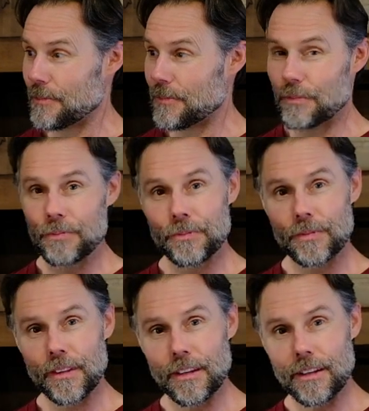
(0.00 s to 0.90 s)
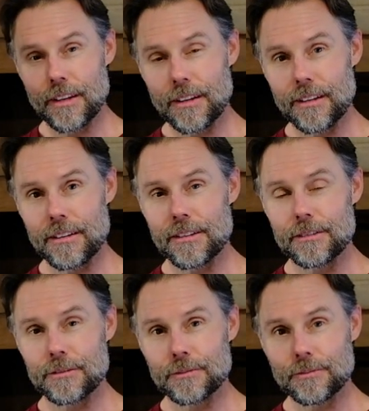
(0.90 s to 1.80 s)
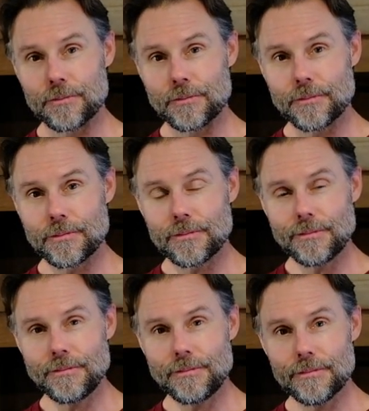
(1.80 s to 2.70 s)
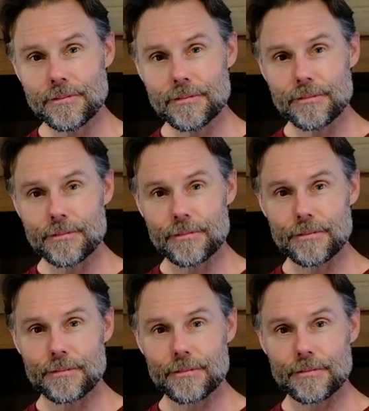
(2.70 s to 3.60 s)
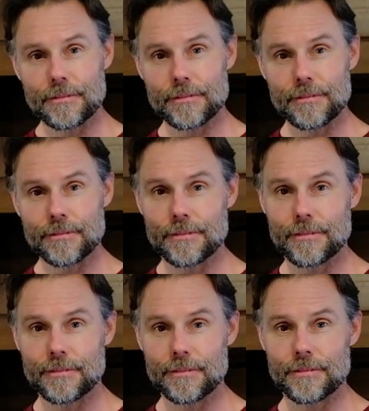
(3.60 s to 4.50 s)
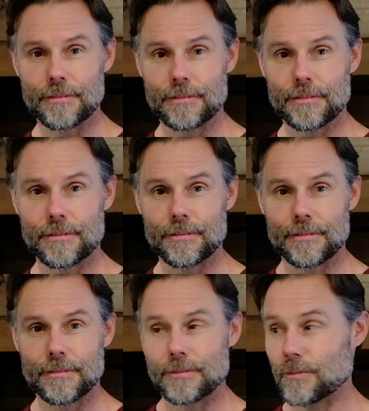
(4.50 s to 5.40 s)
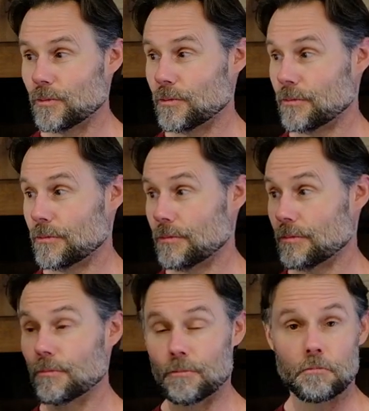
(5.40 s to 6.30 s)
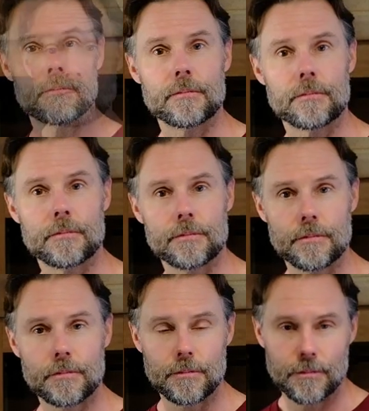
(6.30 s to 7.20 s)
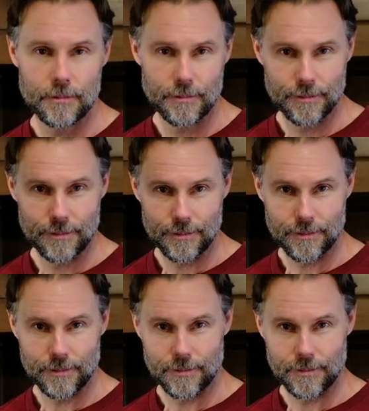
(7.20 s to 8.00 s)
No words are spoken by the person on screen.